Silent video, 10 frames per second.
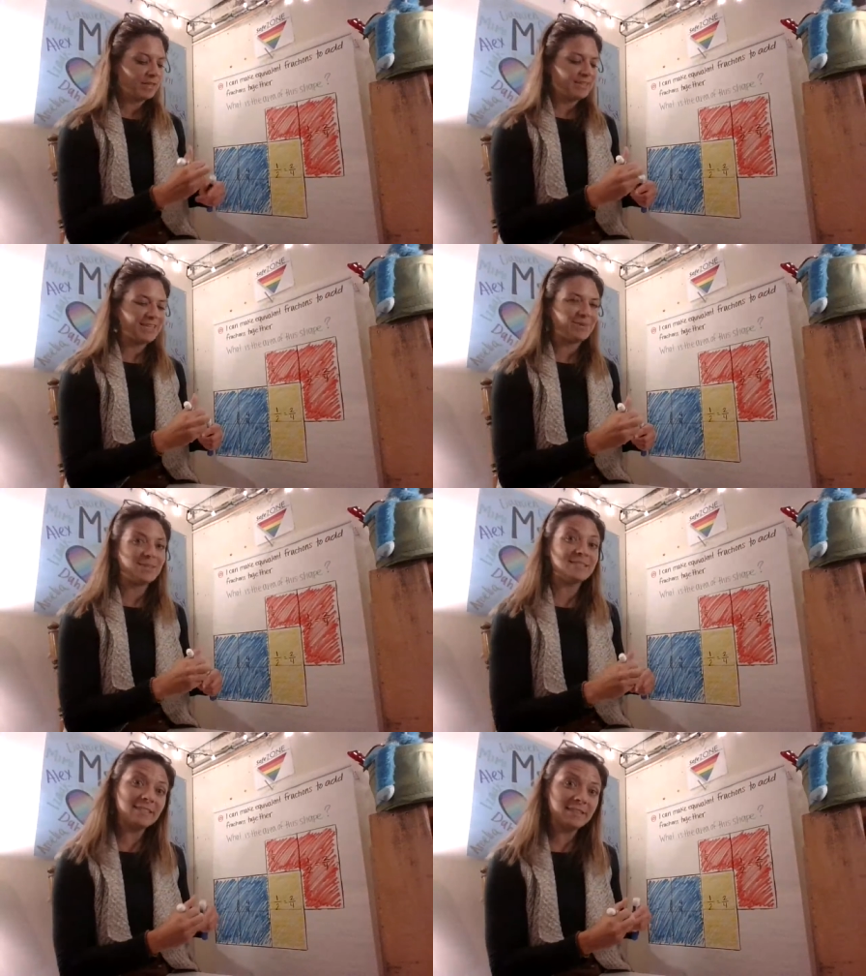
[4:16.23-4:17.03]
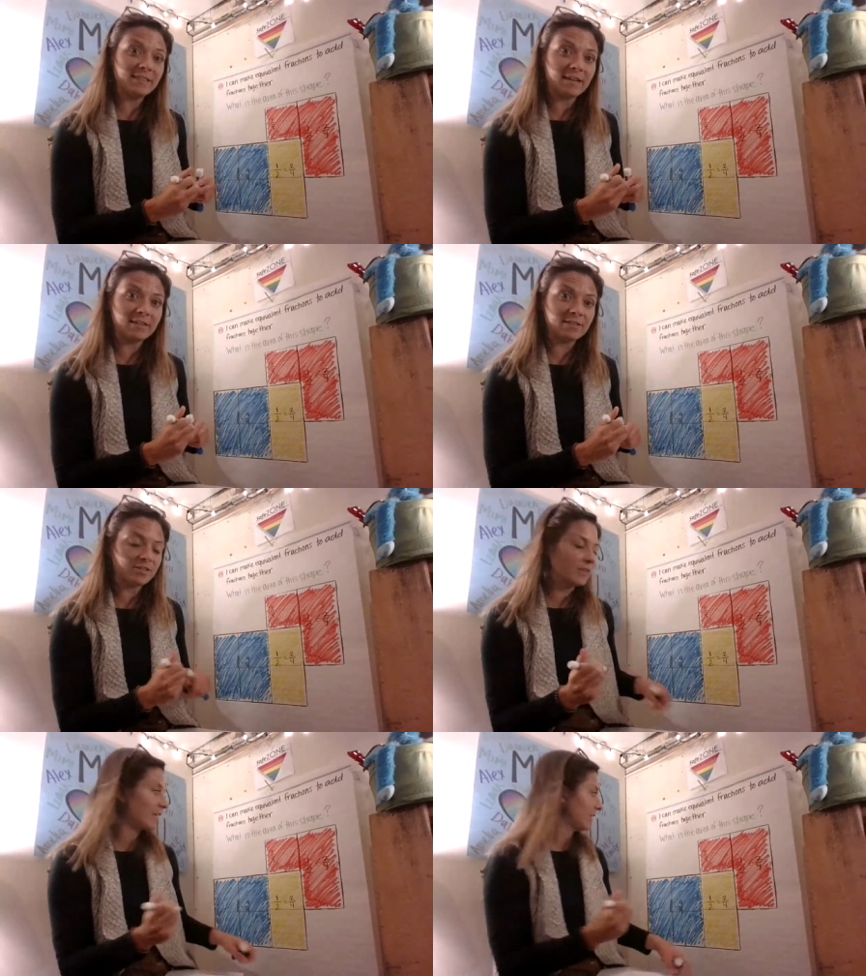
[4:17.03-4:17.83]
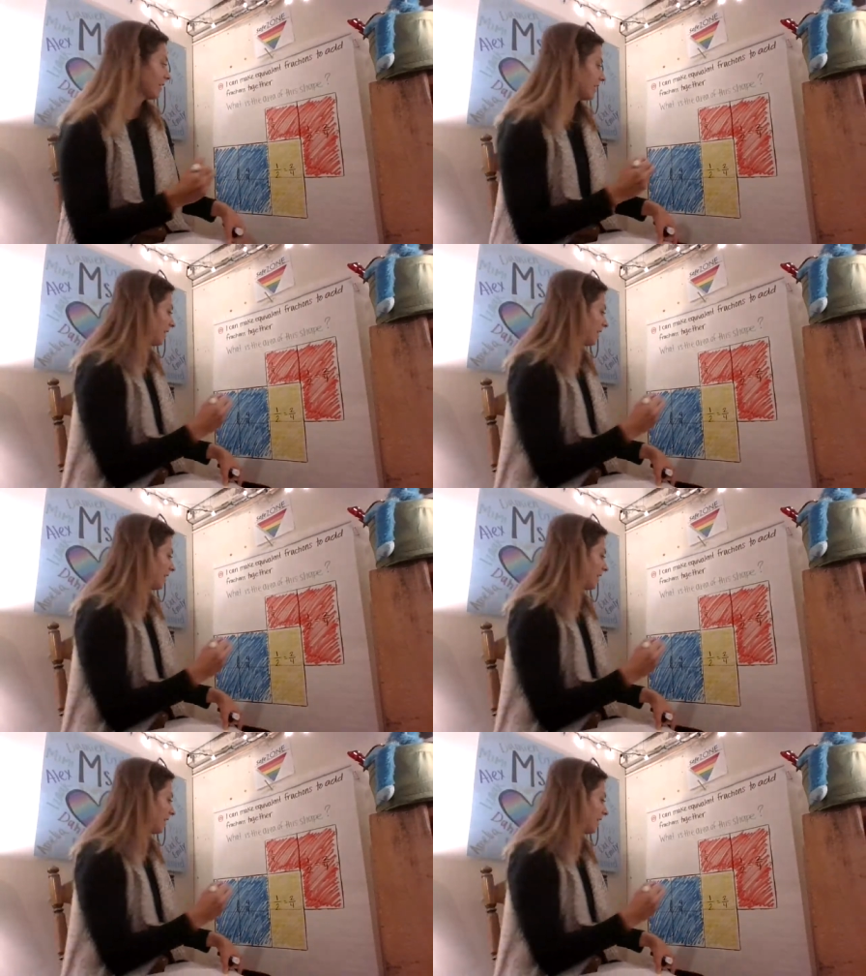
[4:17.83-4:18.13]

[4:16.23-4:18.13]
Now I did that so that I could